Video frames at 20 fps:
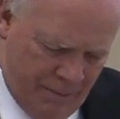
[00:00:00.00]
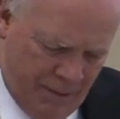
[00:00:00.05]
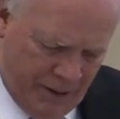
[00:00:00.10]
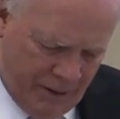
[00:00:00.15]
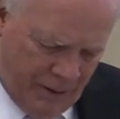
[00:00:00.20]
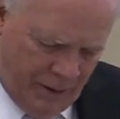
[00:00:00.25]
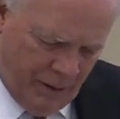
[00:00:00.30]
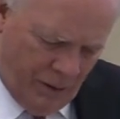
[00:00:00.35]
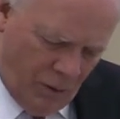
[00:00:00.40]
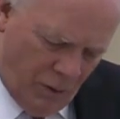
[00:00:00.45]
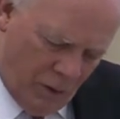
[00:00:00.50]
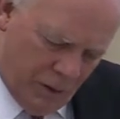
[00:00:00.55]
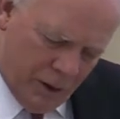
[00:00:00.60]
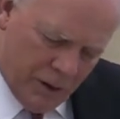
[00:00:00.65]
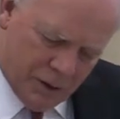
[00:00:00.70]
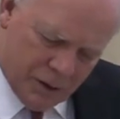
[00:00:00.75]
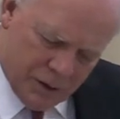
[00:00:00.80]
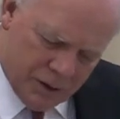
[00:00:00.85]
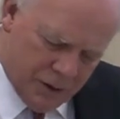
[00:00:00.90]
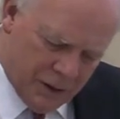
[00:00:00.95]
But the Lord
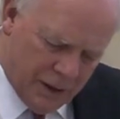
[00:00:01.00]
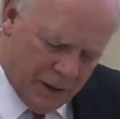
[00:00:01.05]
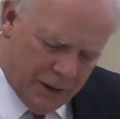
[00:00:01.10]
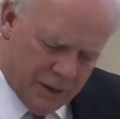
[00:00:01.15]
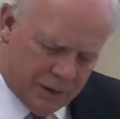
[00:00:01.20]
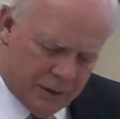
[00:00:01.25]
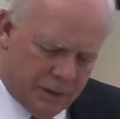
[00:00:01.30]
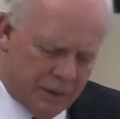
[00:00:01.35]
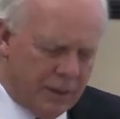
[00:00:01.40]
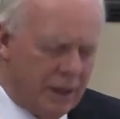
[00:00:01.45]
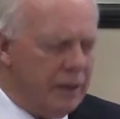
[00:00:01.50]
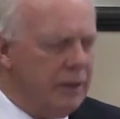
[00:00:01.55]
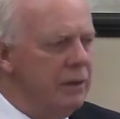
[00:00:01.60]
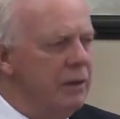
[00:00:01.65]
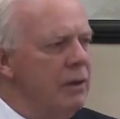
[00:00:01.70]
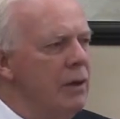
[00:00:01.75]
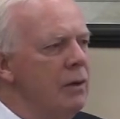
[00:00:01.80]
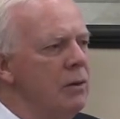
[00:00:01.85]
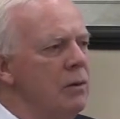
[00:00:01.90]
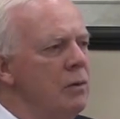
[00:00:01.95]
insists that
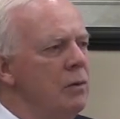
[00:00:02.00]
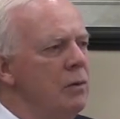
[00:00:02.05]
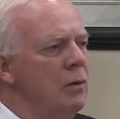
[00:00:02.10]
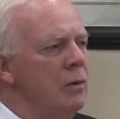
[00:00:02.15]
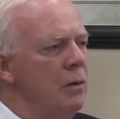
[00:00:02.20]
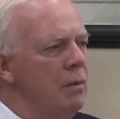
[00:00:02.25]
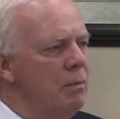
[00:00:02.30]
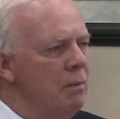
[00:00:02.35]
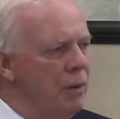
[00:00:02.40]
no